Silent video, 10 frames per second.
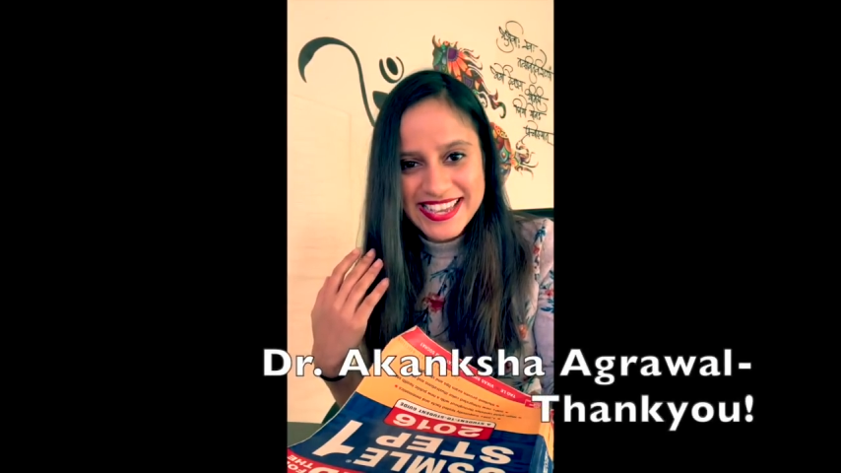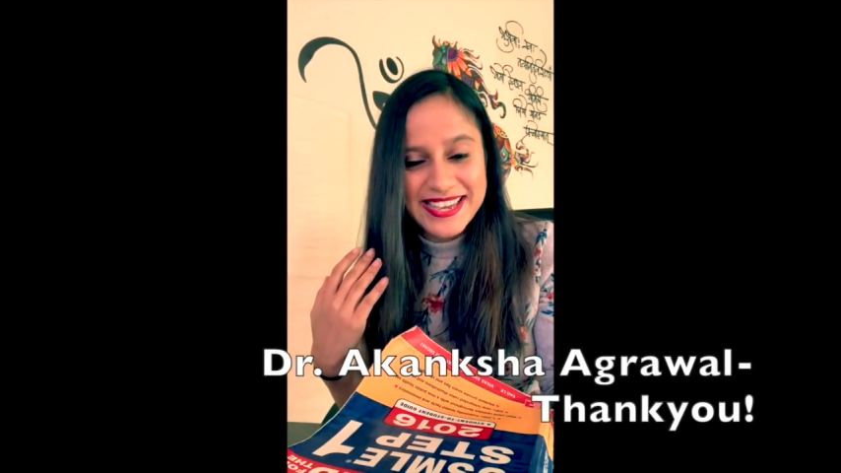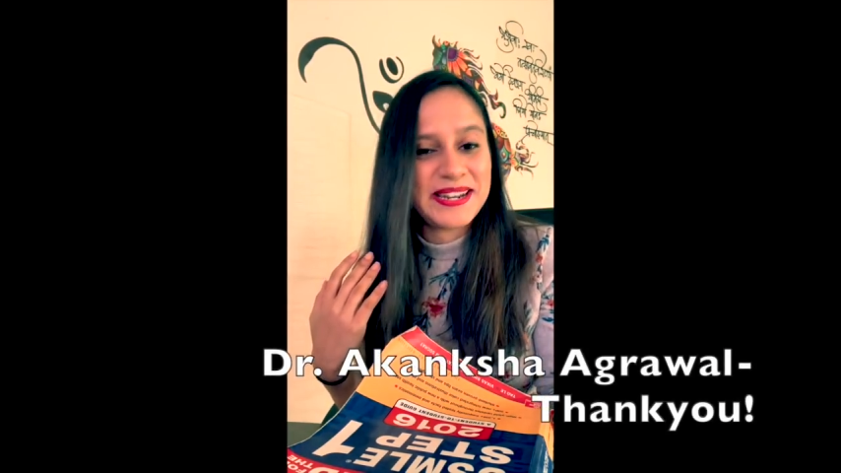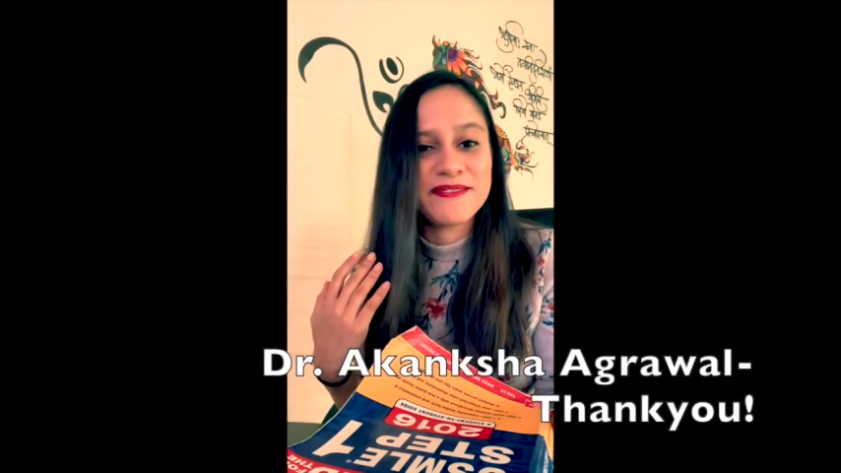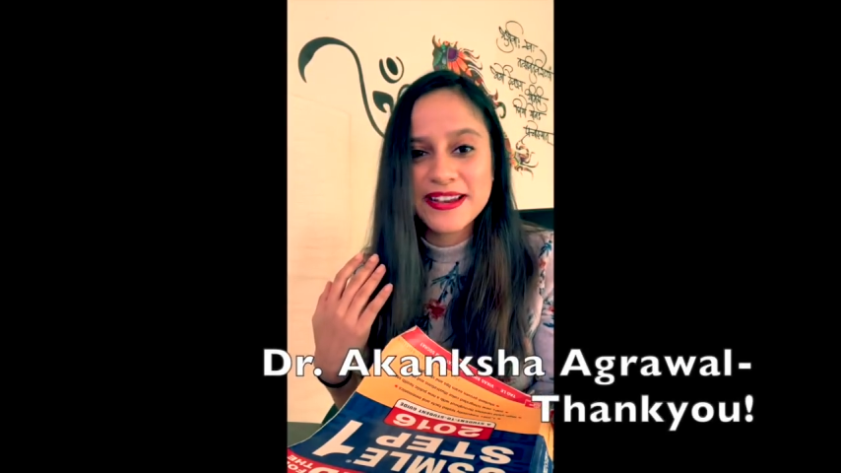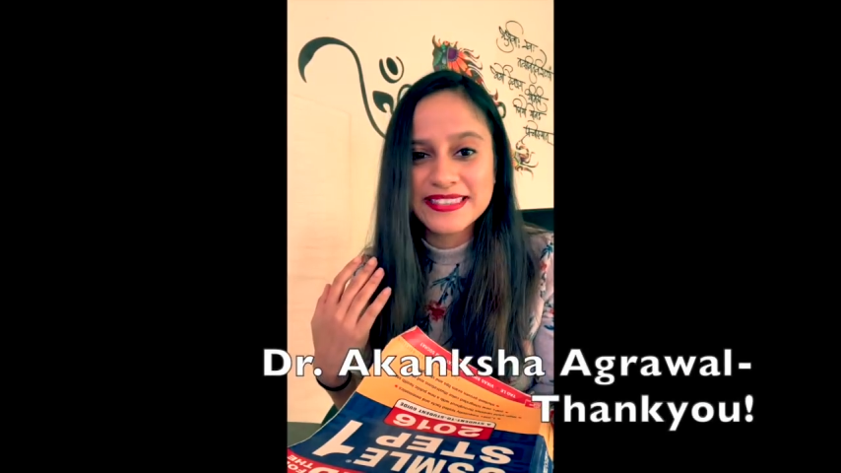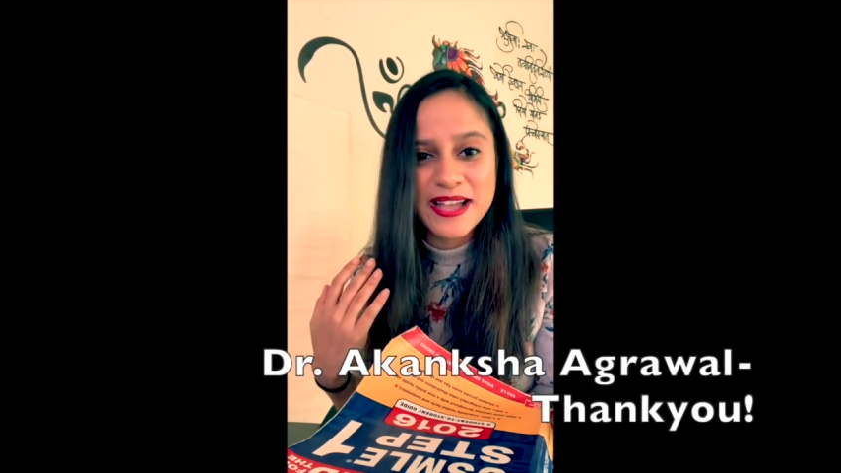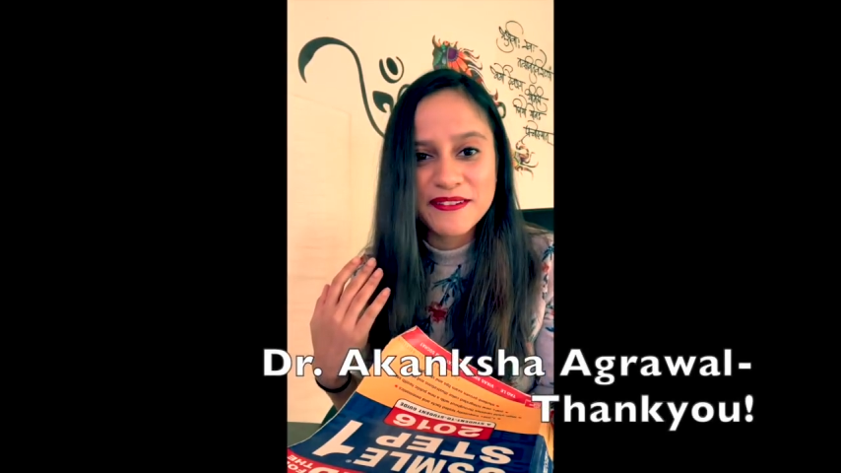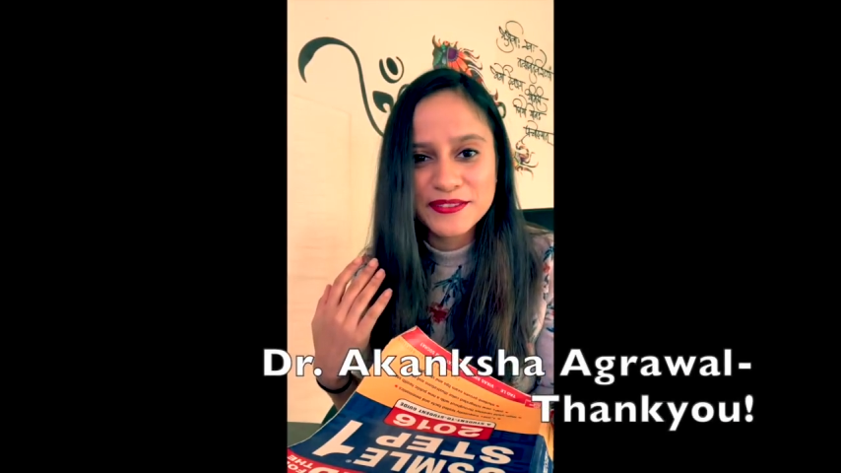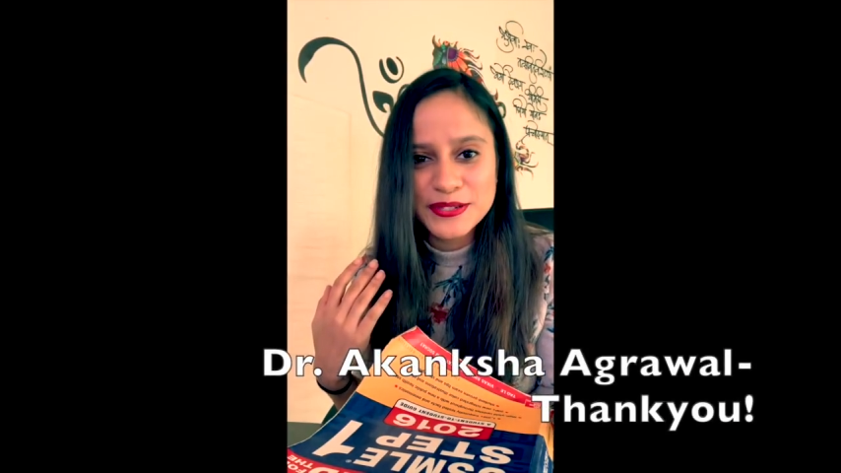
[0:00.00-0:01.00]
and I'm very
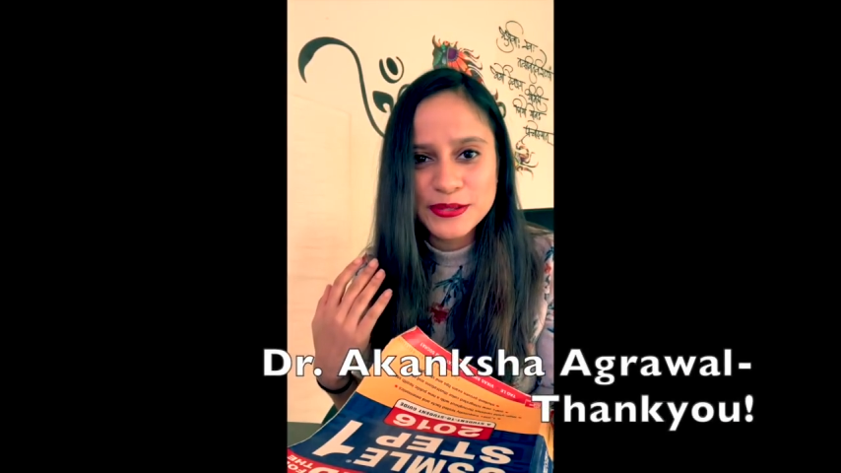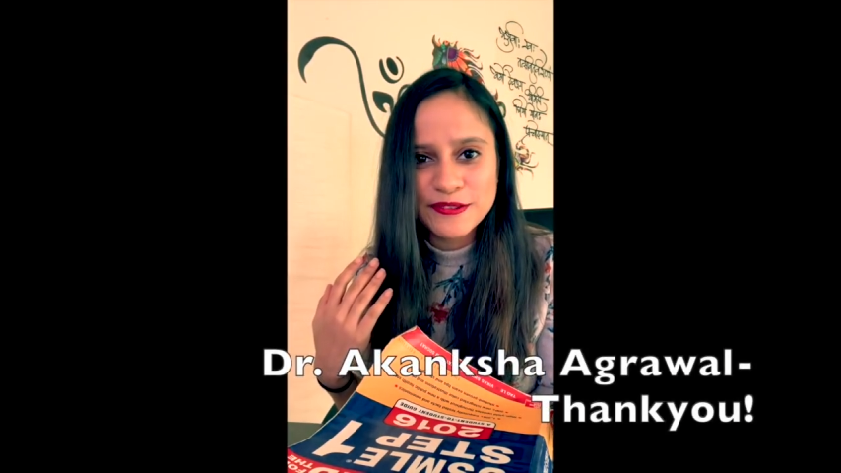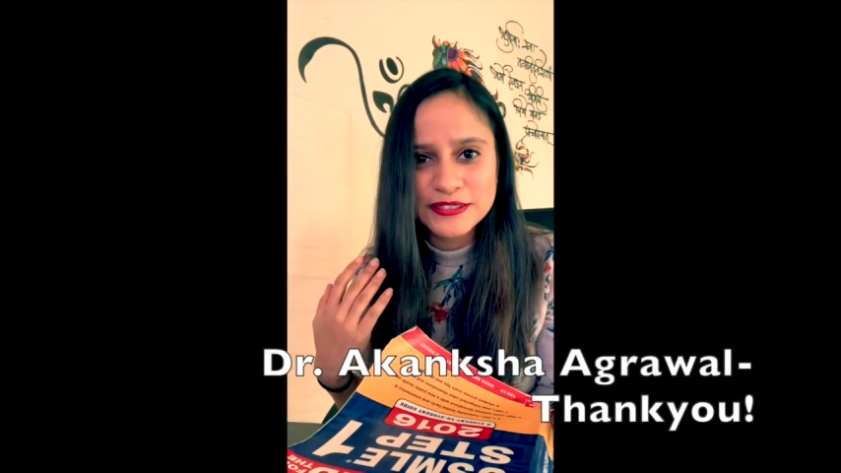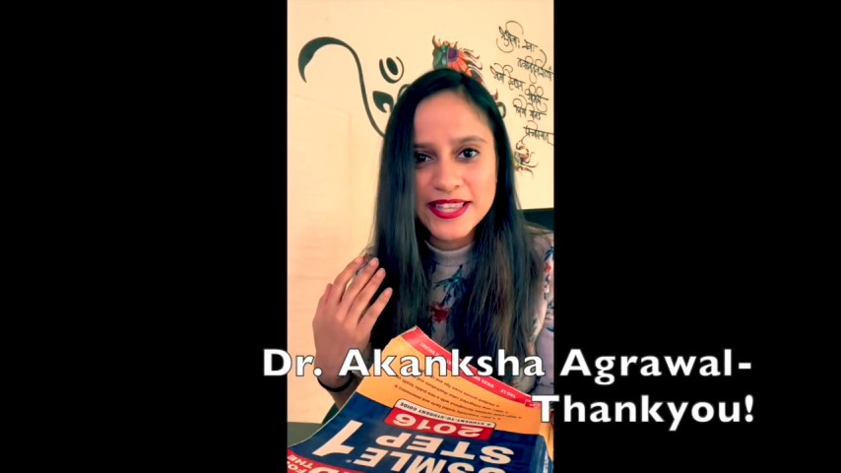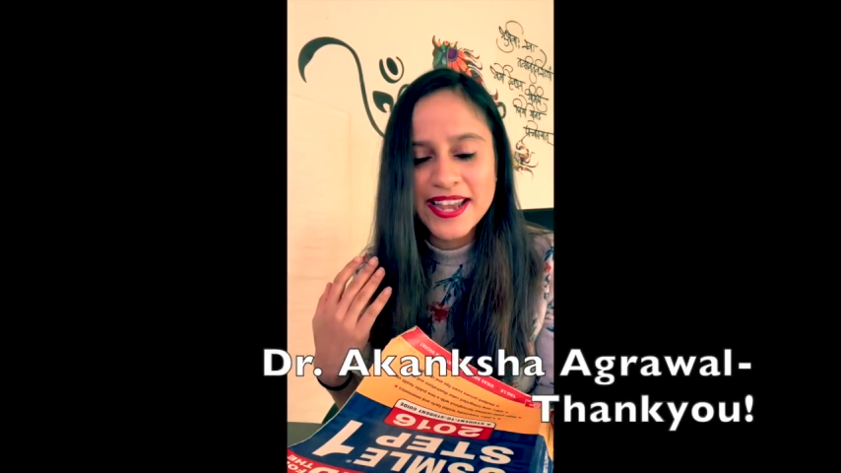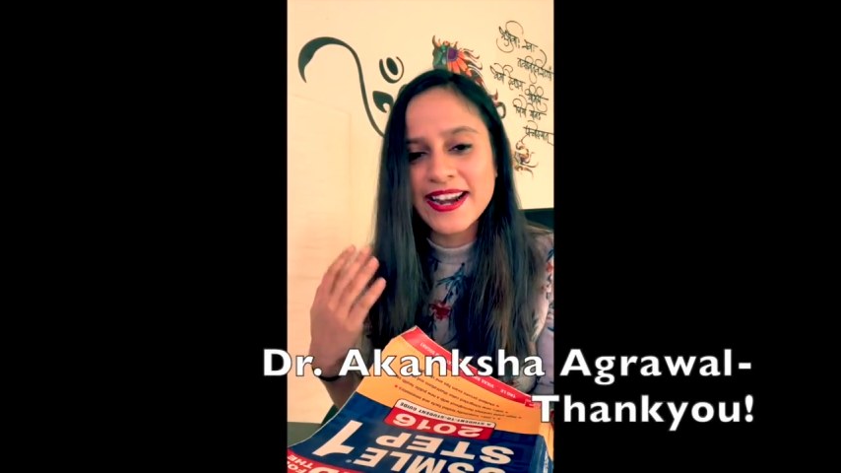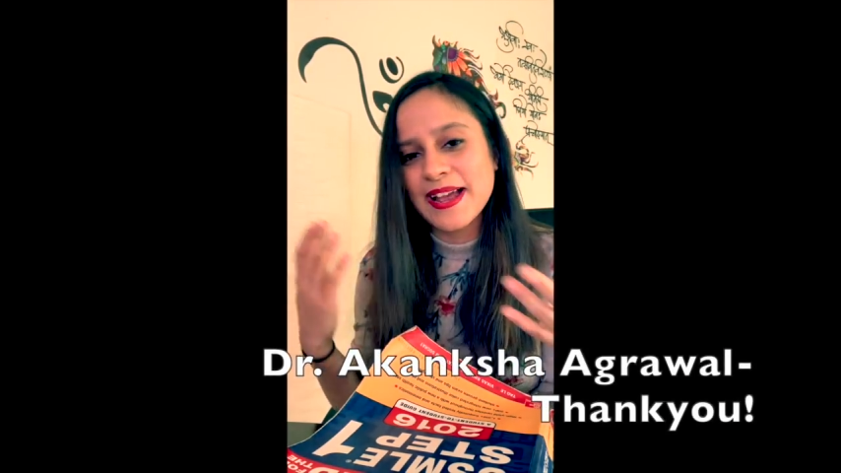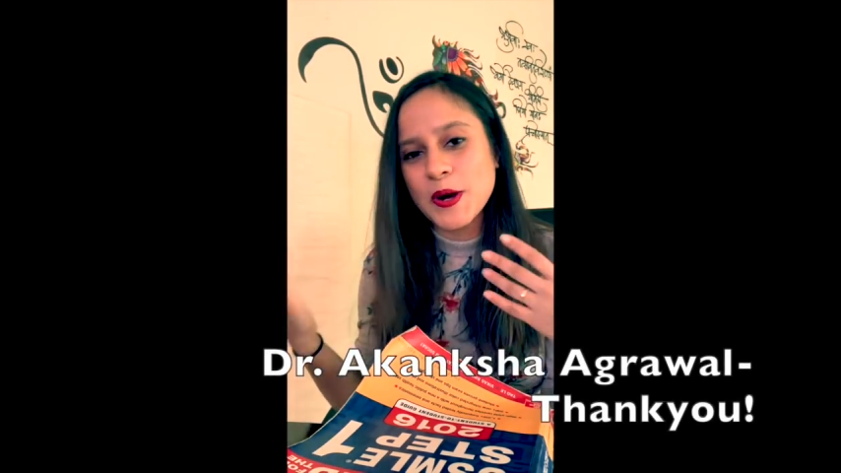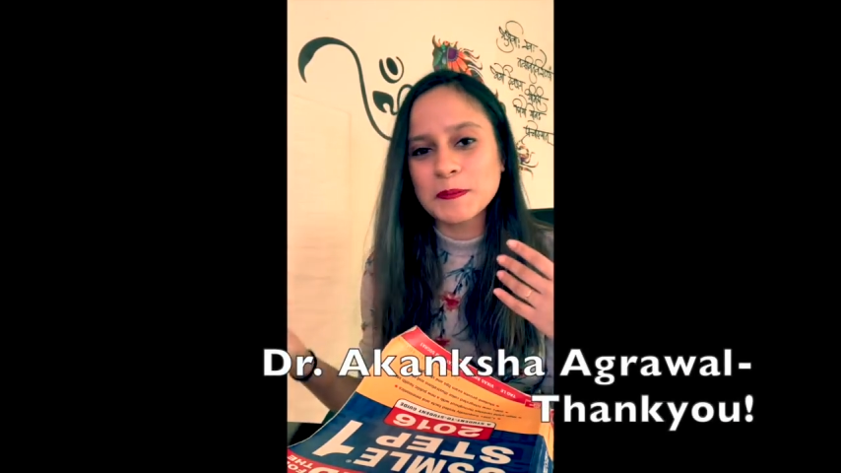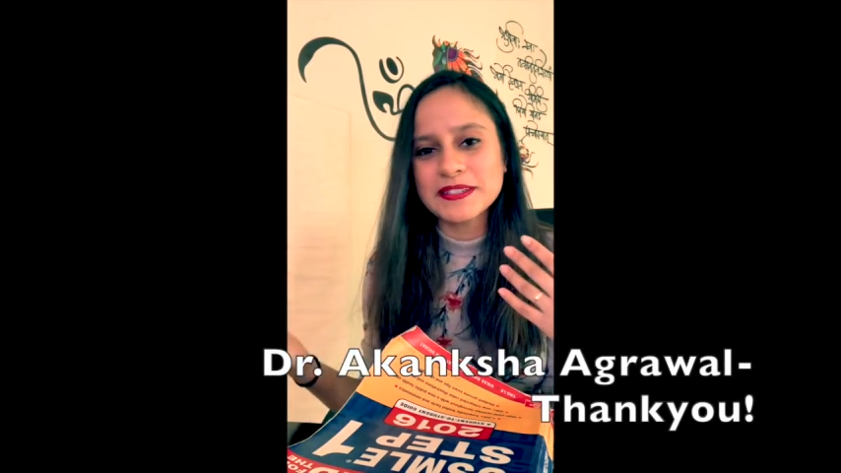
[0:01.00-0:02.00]
thankful to her for that, and I
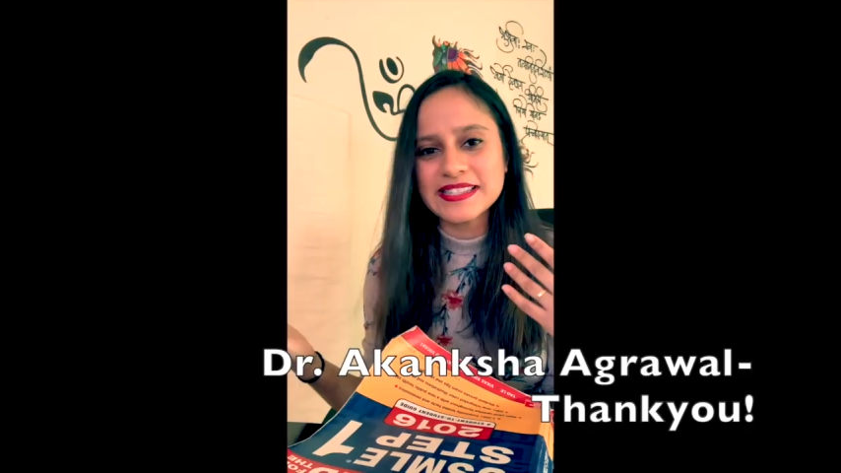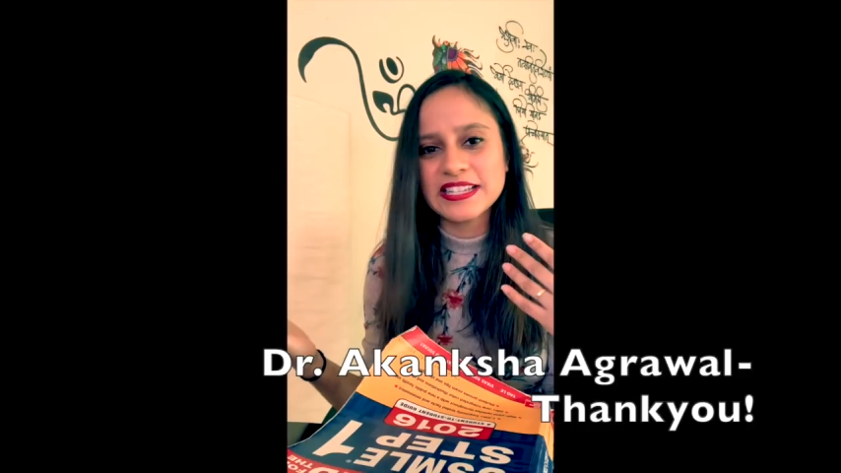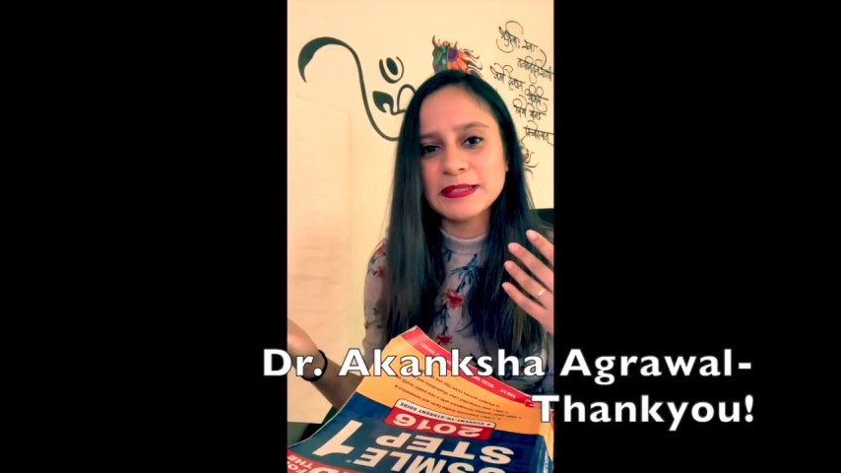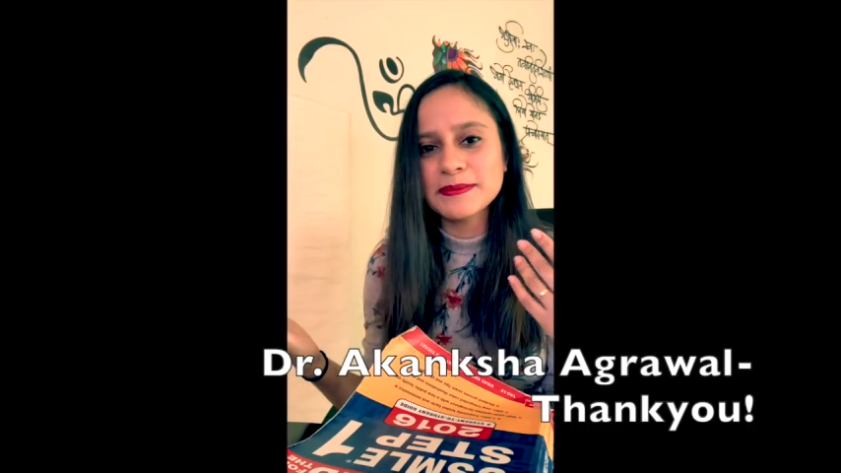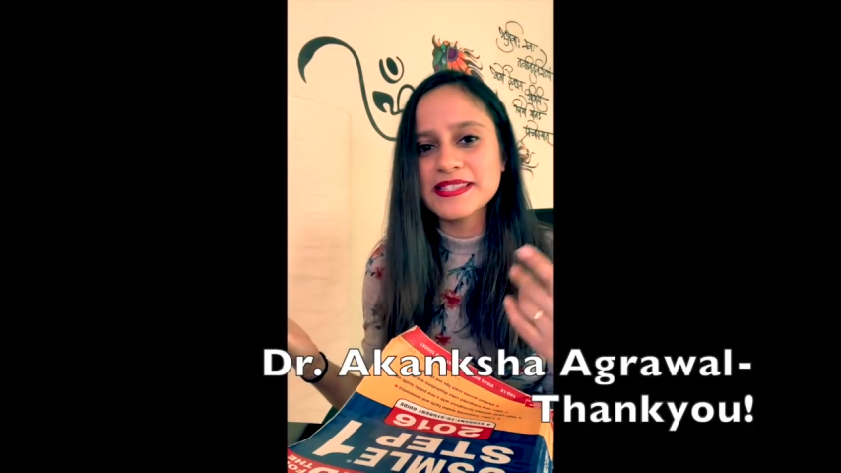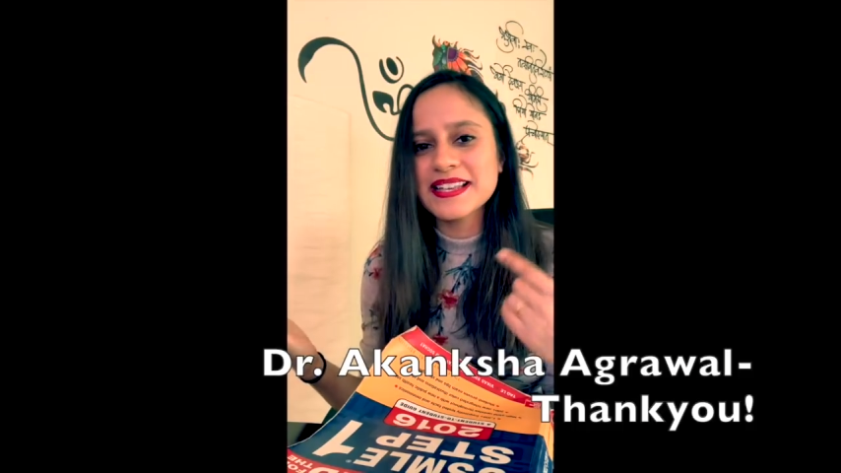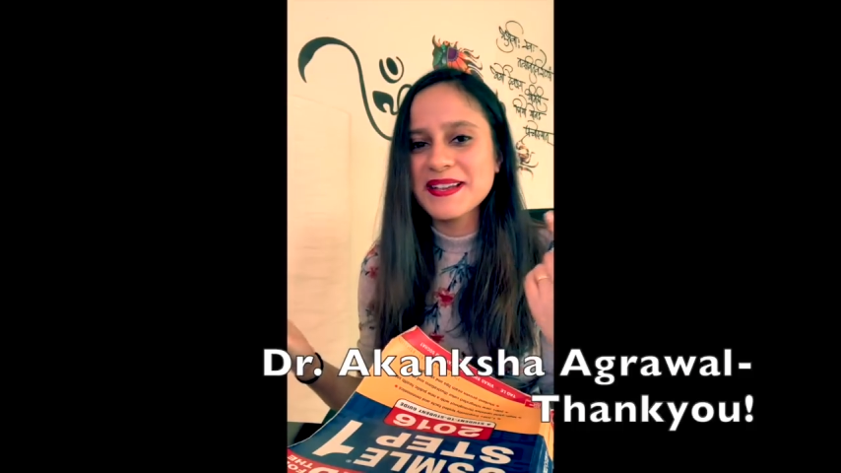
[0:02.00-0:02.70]
hope this helps.